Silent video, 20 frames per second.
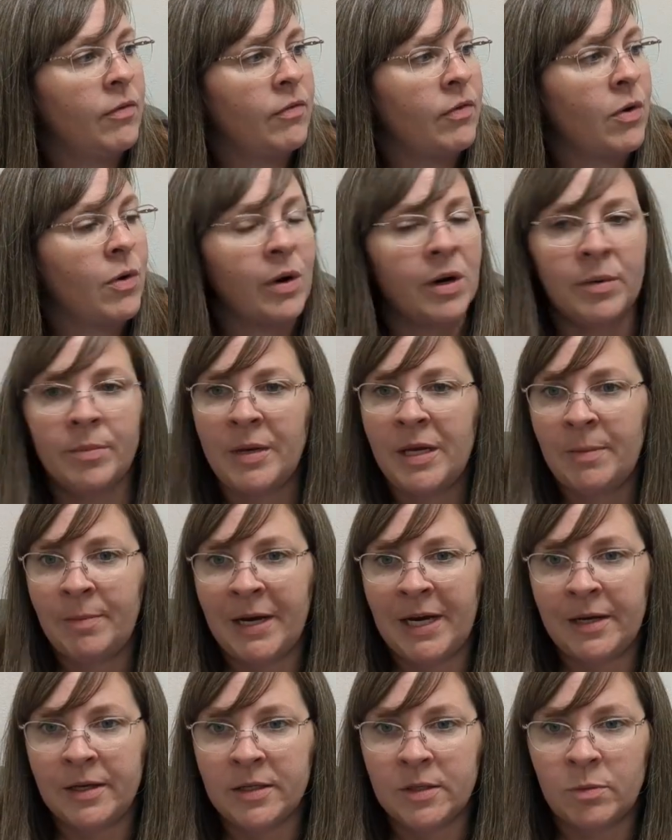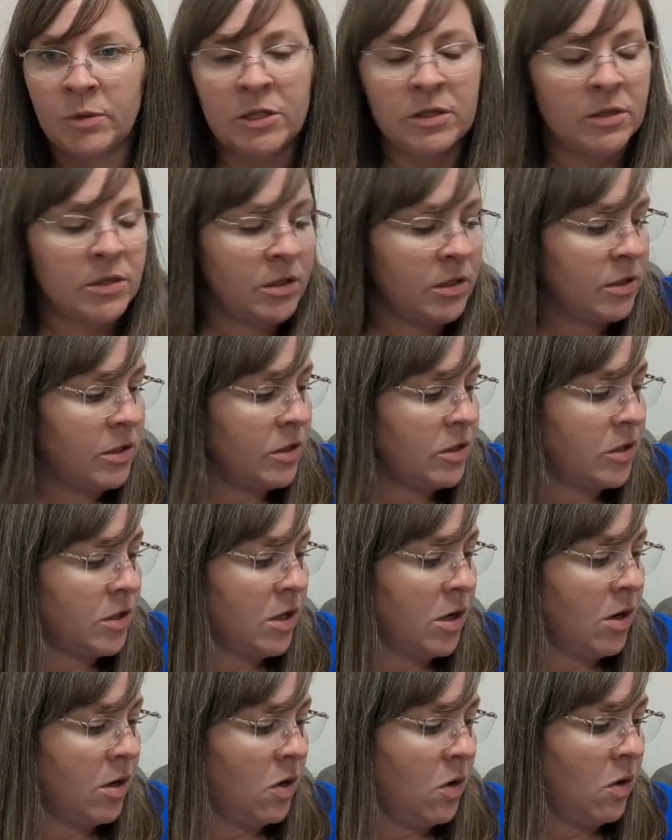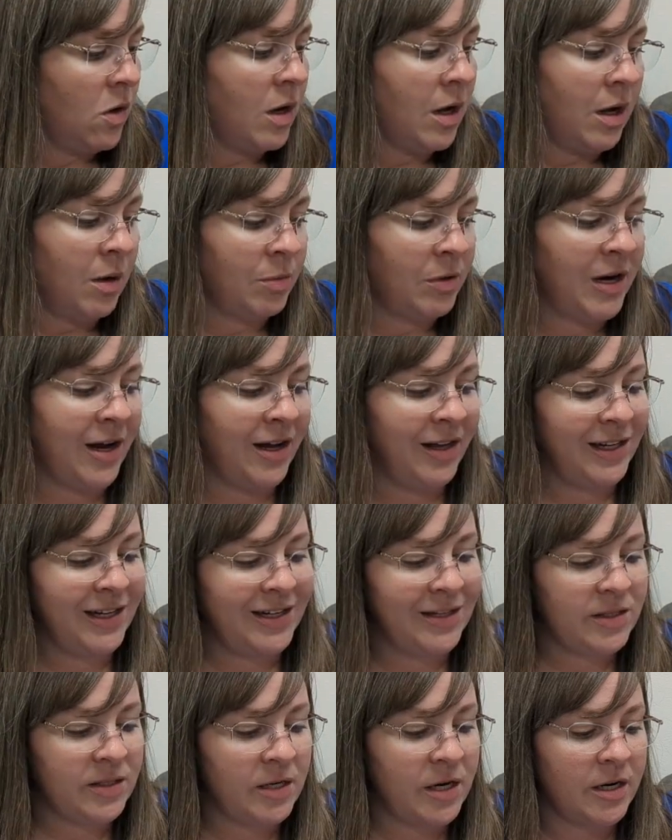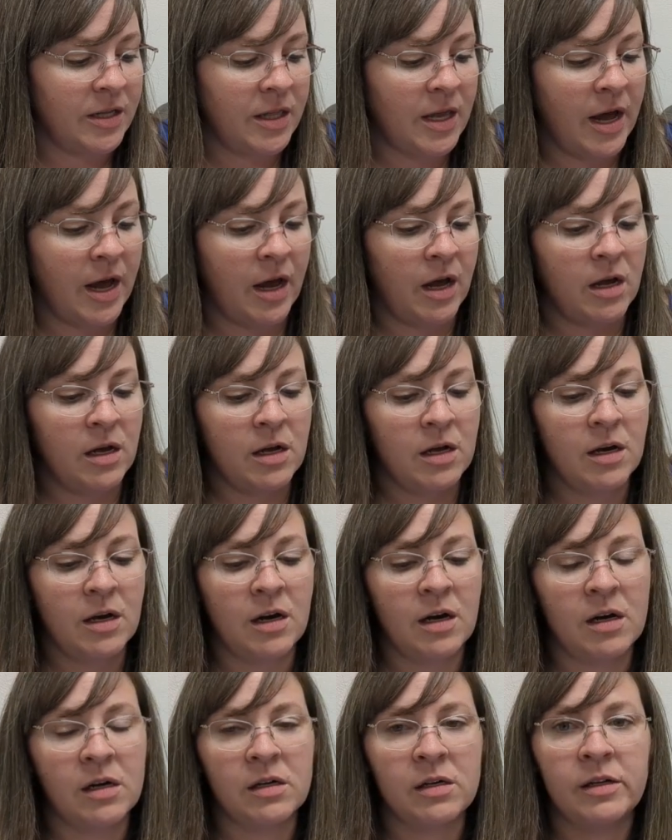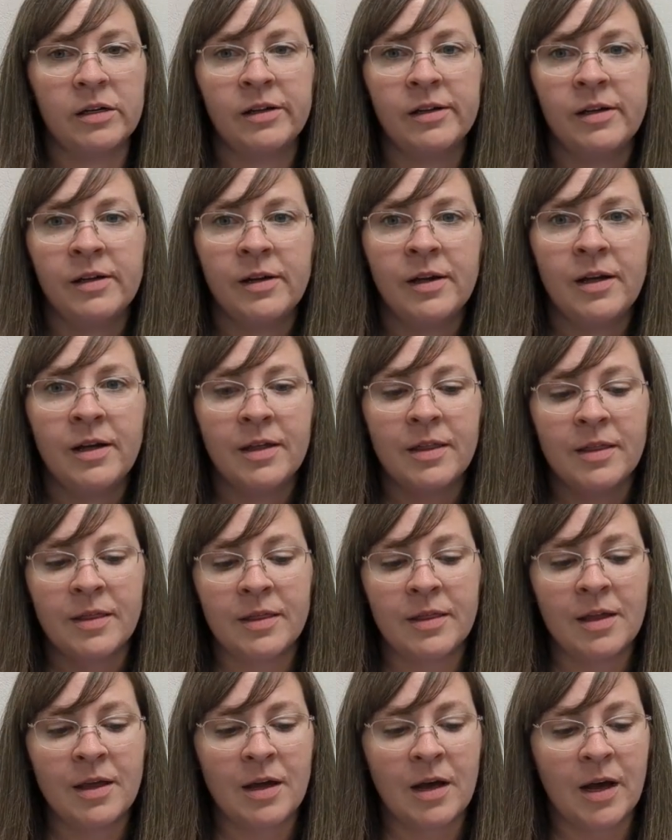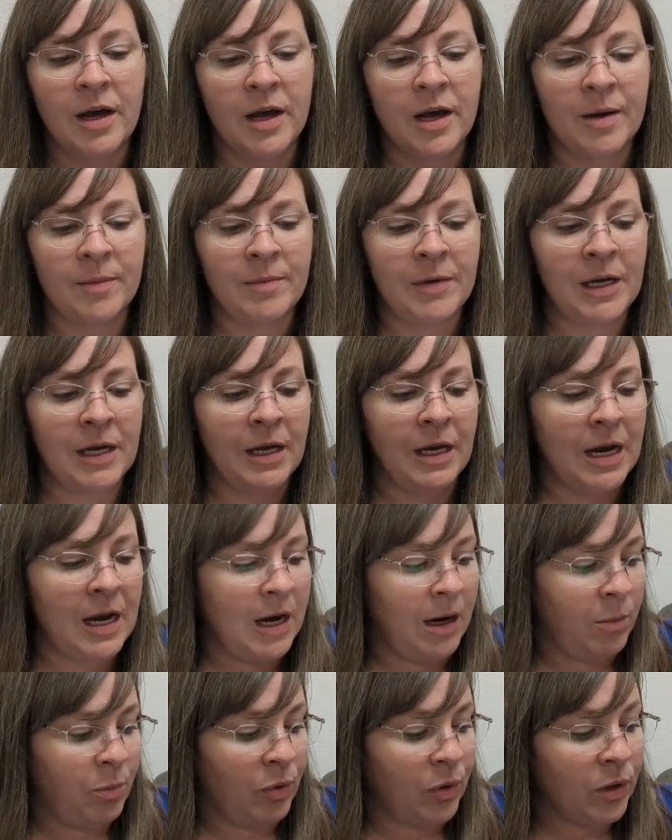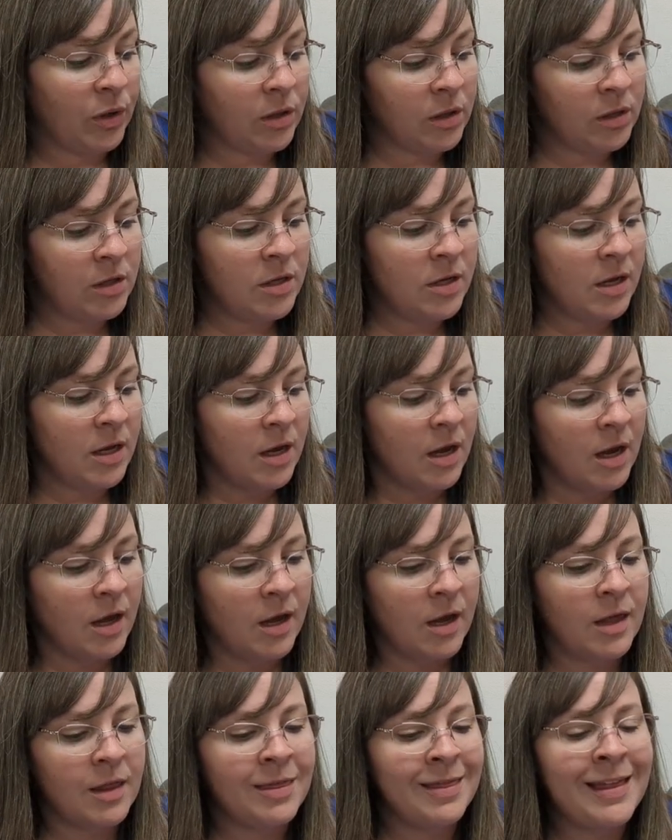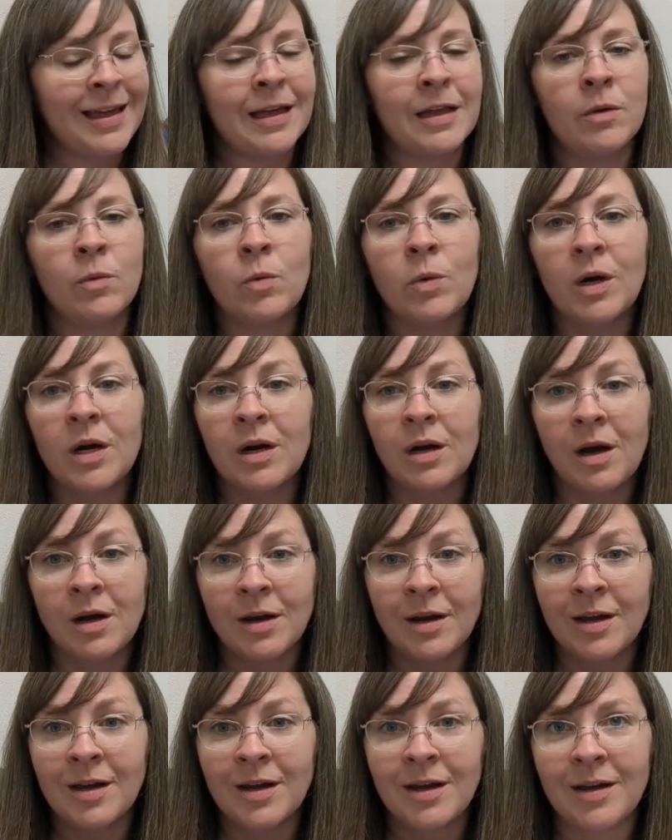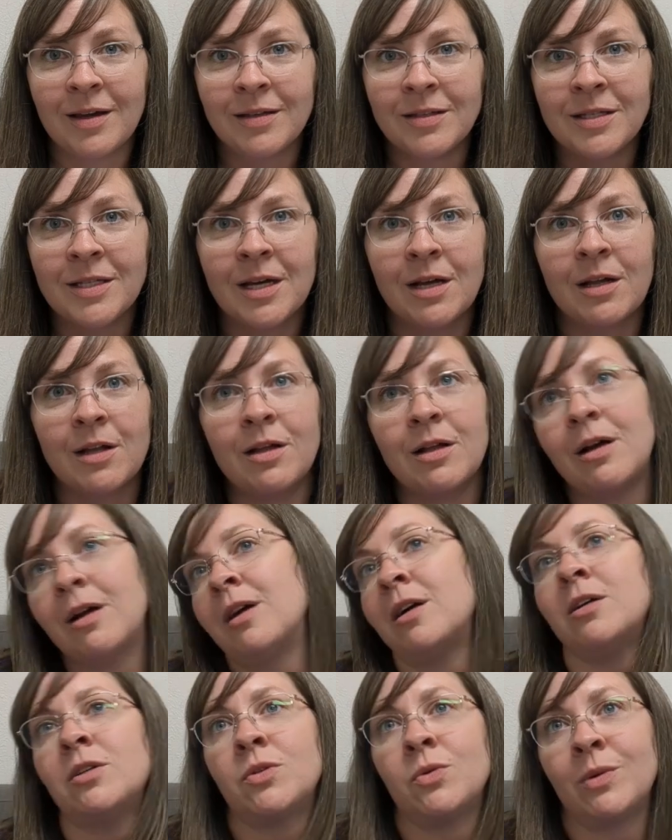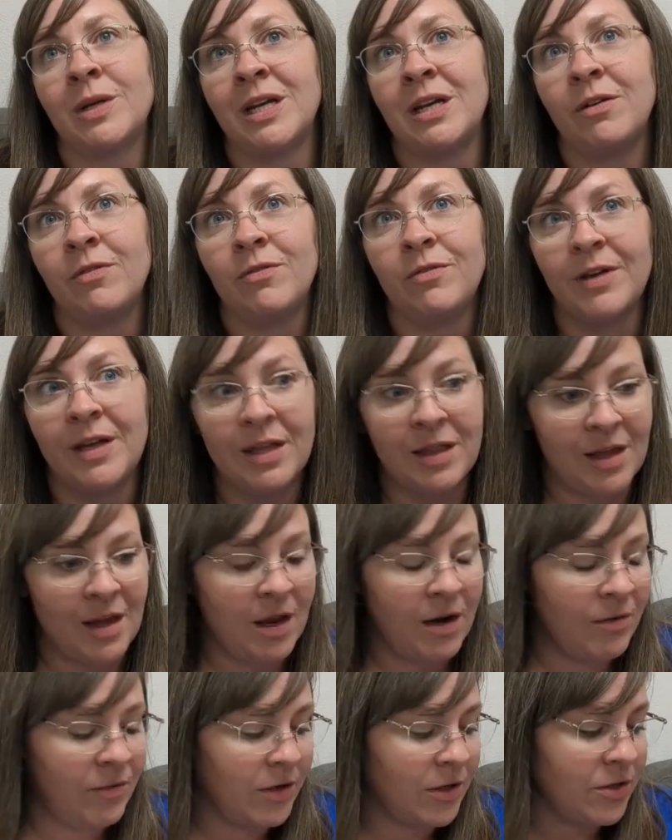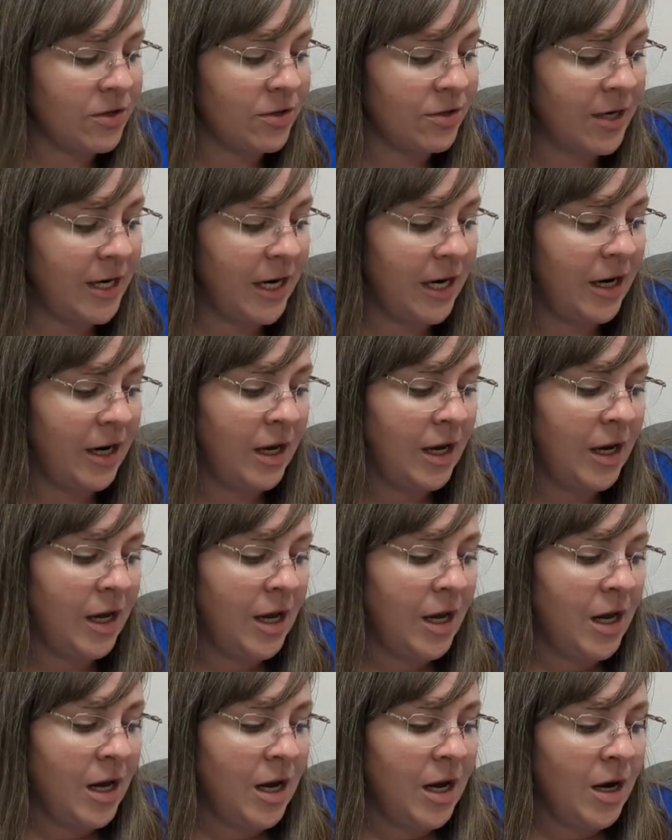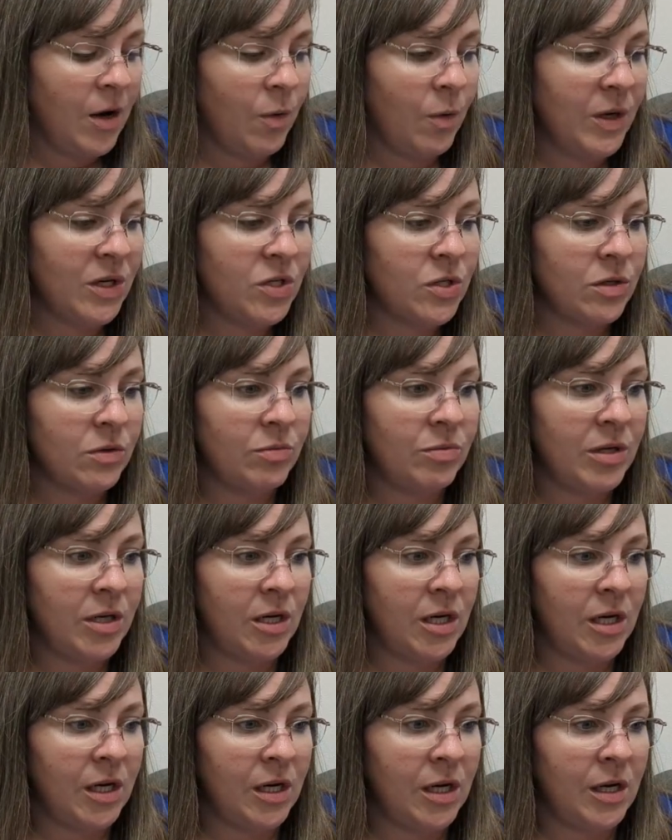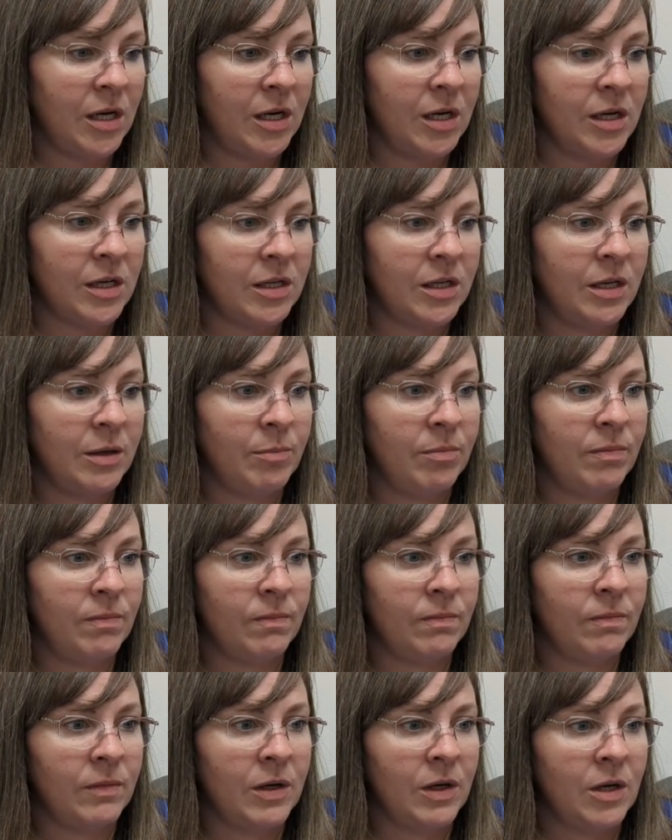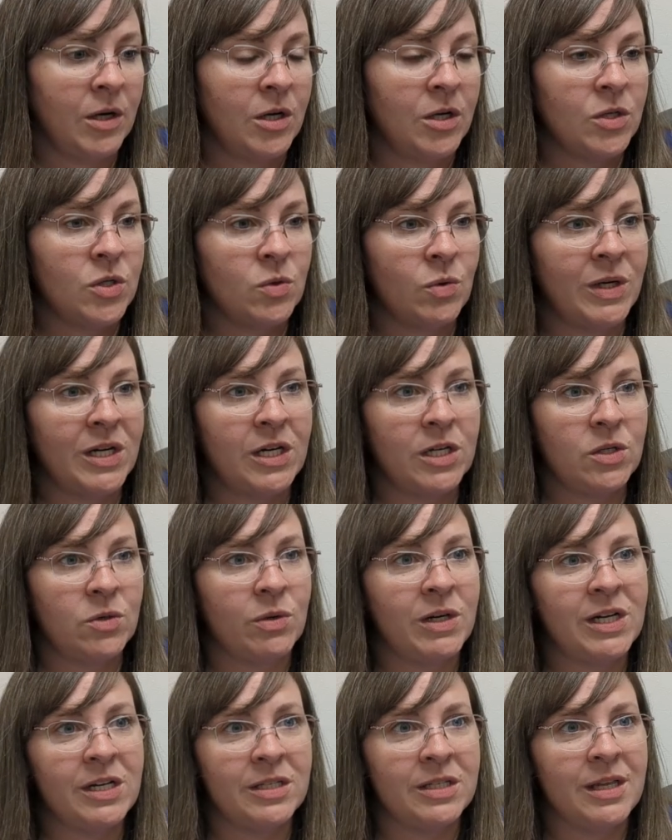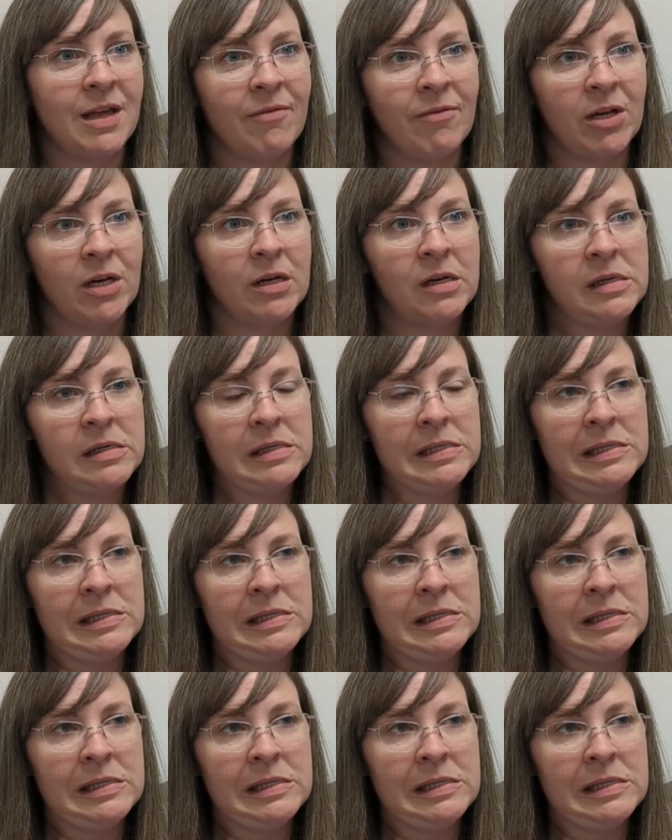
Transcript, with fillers: for me and my husband. So I'll probably start that uh, um, in April and then work on it until our 25th anniversary, which will be 2027.